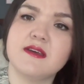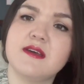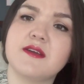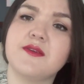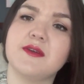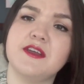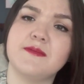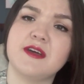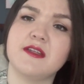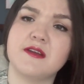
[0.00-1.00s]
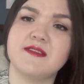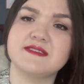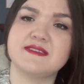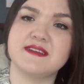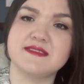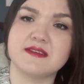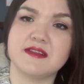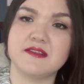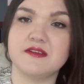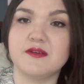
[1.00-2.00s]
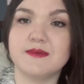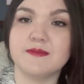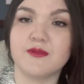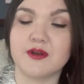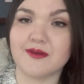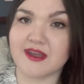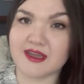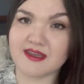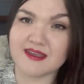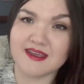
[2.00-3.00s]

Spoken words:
a cream color, this does look a little bit more gray.